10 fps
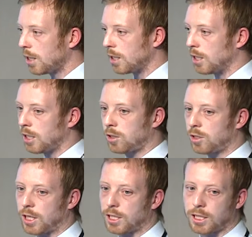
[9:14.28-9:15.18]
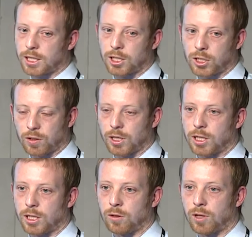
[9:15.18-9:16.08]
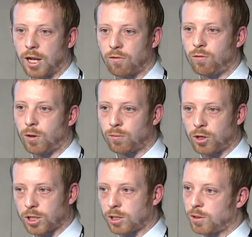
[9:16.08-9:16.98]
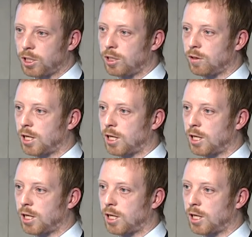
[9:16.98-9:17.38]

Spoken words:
initial data sets, so the level 1 product, which is your